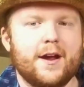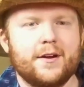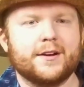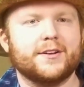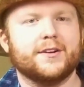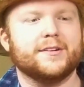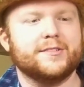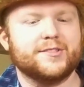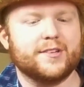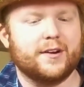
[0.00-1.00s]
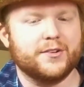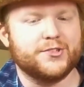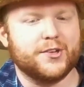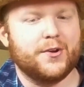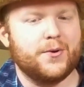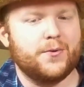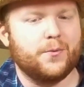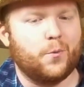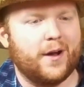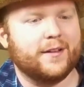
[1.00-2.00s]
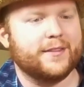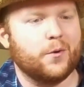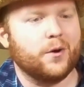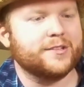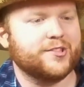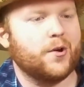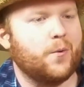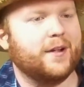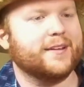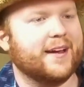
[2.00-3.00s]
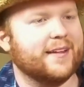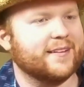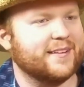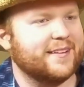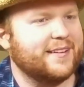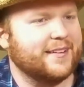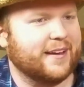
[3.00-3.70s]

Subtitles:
The characters are so well, they work so well together.